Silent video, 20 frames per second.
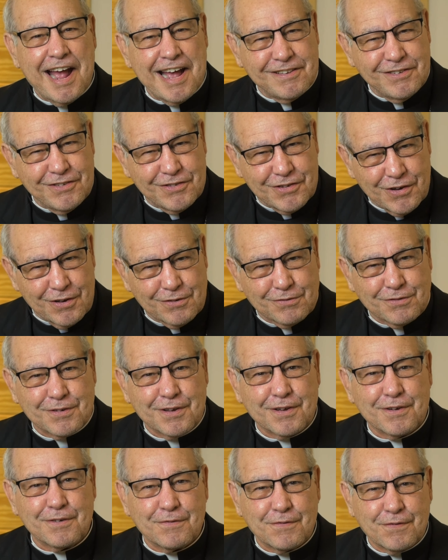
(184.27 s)
and
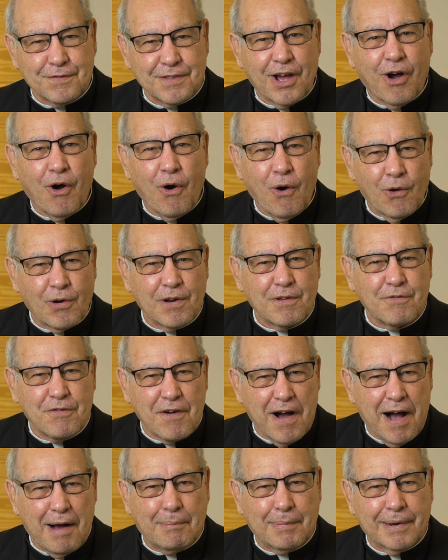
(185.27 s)
Joseph, the Holy
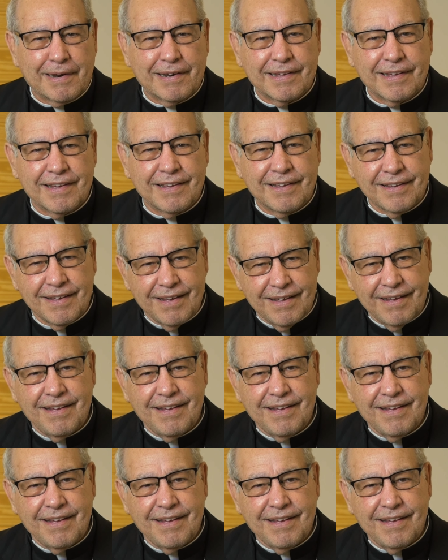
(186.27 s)
Family,